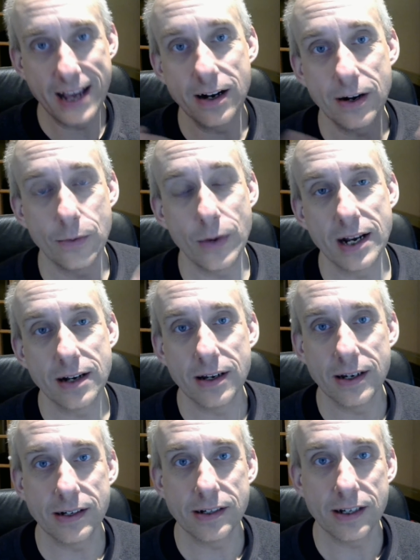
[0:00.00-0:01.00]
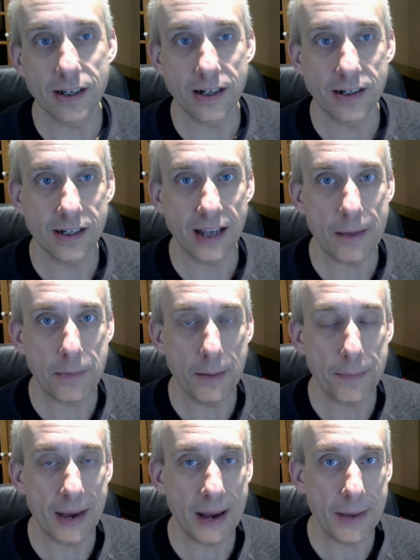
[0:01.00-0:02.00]
that I went to get my
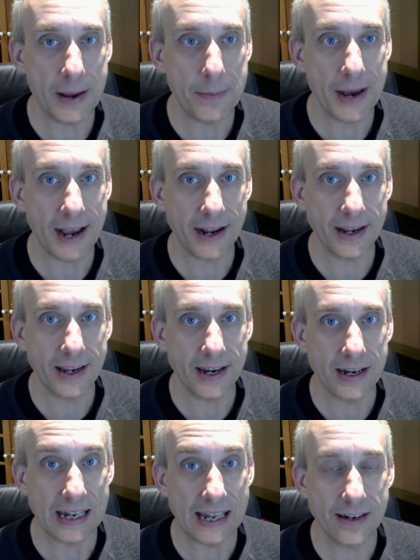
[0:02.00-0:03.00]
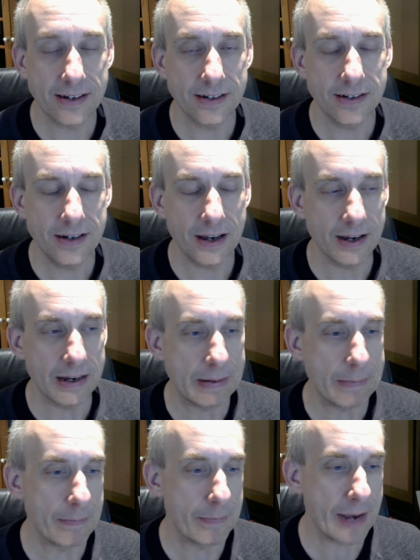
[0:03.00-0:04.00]
Batman pack in London
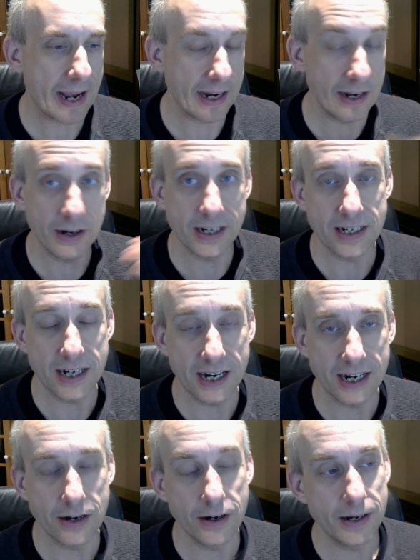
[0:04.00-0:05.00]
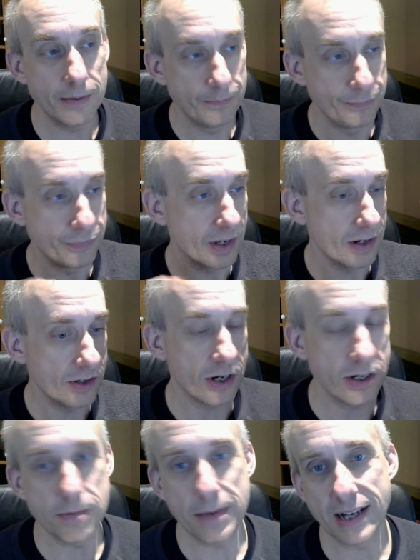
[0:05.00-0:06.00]
back in 1989.
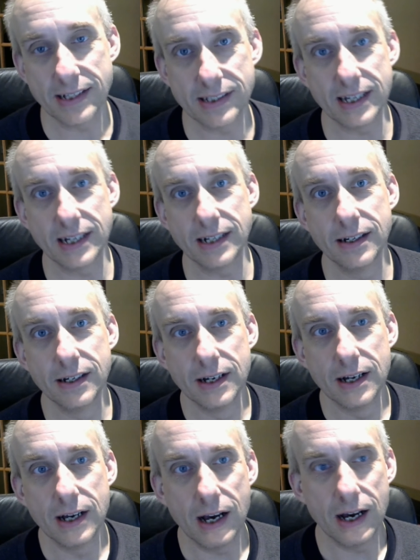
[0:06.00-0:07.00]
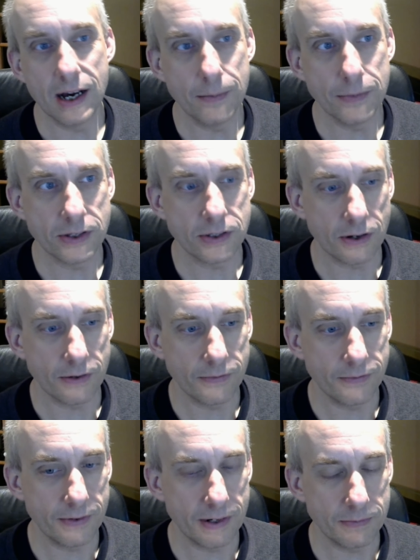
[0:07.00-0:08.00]
Showed you the magazine that sort of
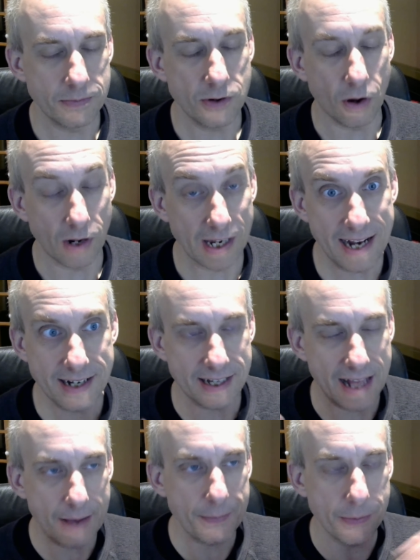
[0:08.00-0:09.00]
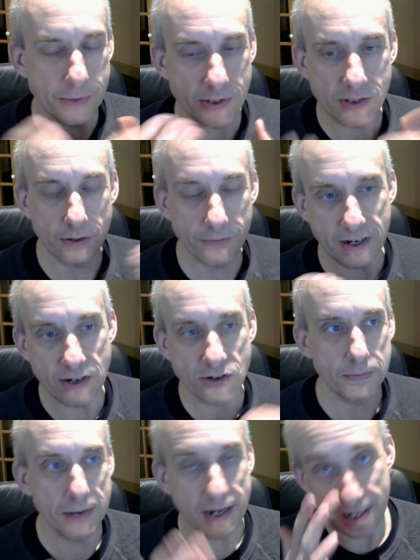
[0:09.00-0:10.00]
not led to that, but was sort of
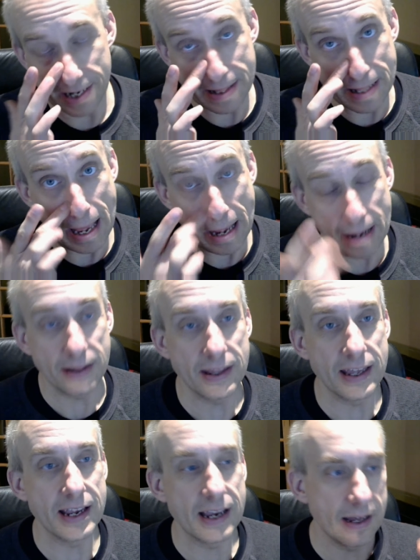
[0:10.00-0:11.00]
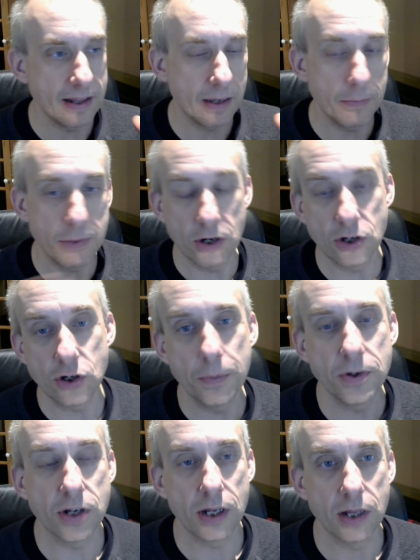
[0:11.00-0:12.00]
instrumental in that, and the computer
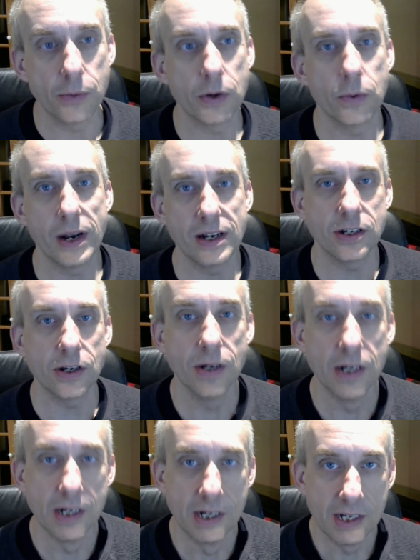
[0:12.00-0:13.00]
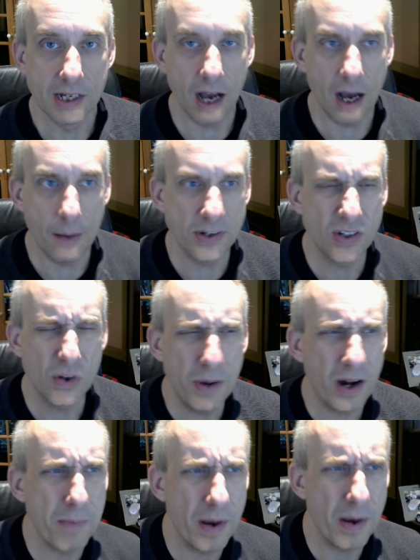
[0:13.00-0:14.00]
shopper show that we all went to. It's all
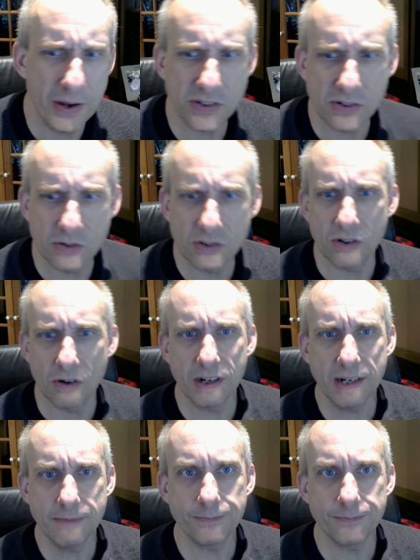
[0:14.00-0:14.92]
part of my personal story,